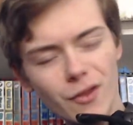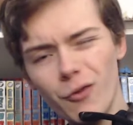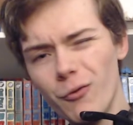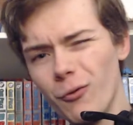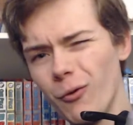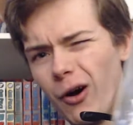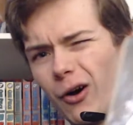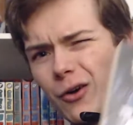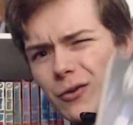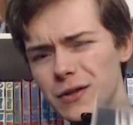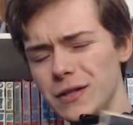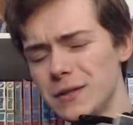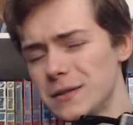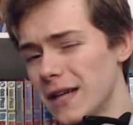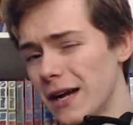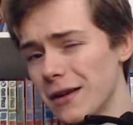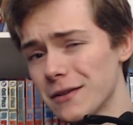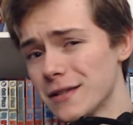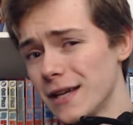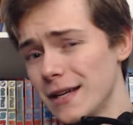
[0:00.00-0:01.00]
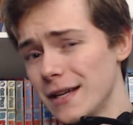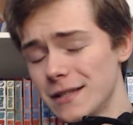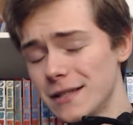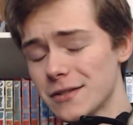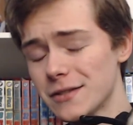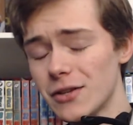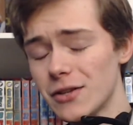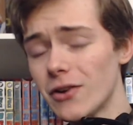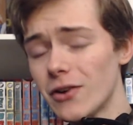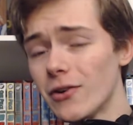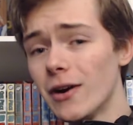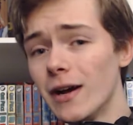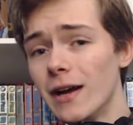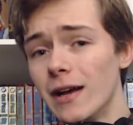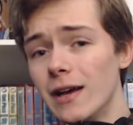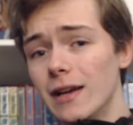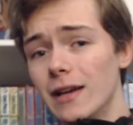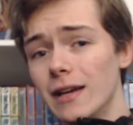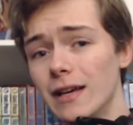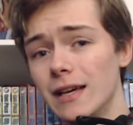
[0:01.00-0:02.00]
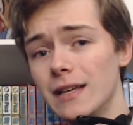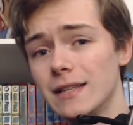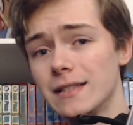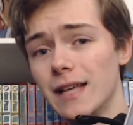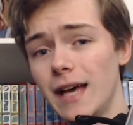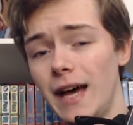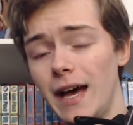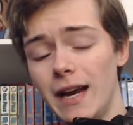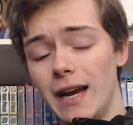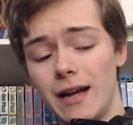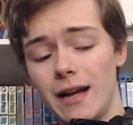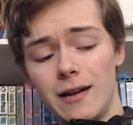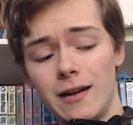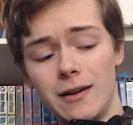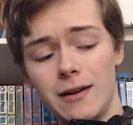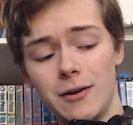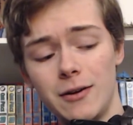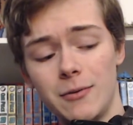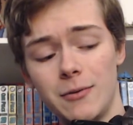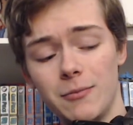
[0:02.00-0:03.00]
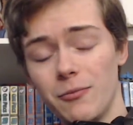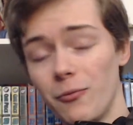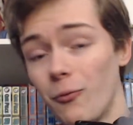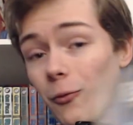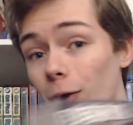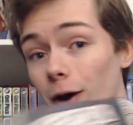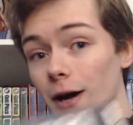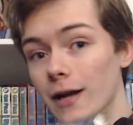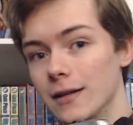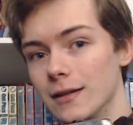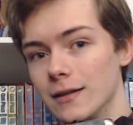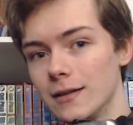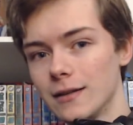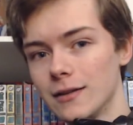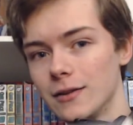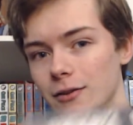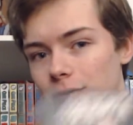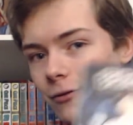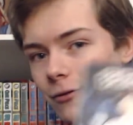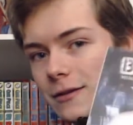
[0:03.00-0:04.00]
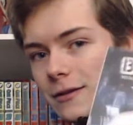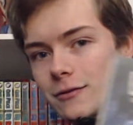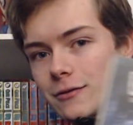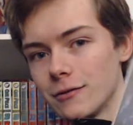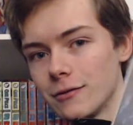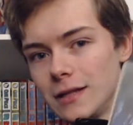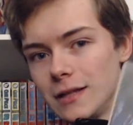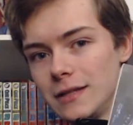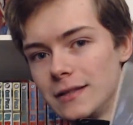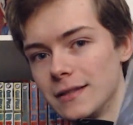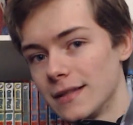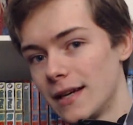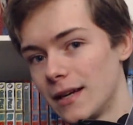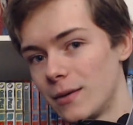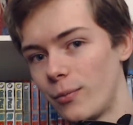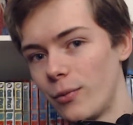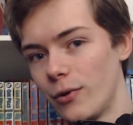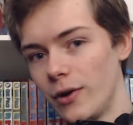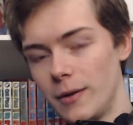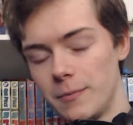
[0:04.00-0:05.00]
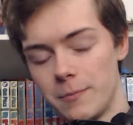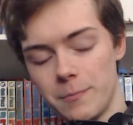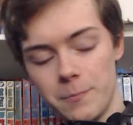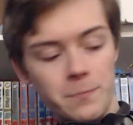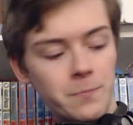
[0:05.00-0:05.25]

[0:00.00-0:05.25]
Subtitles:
Only downside of this though is that 1, the physical release is out of print,